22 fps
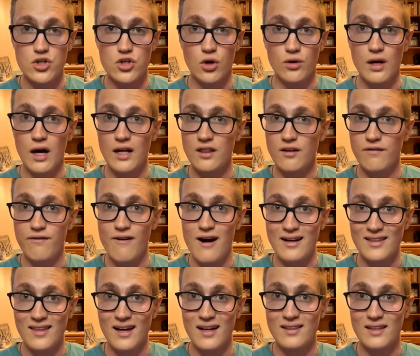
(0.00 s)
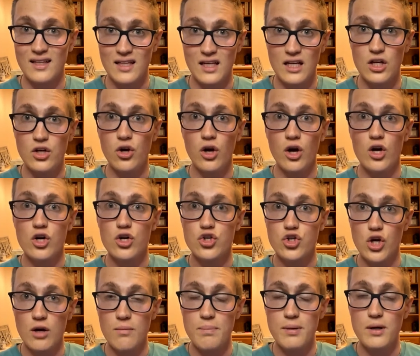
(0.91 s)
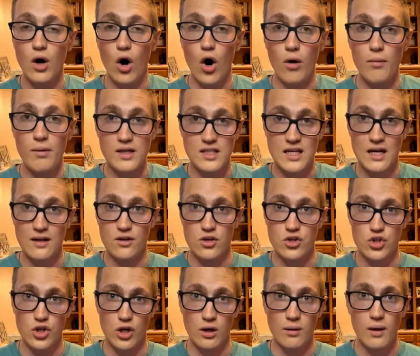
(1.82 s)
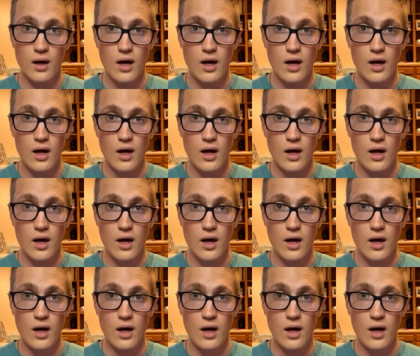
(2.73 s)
not the fact that I think he should be All Big Ten this year.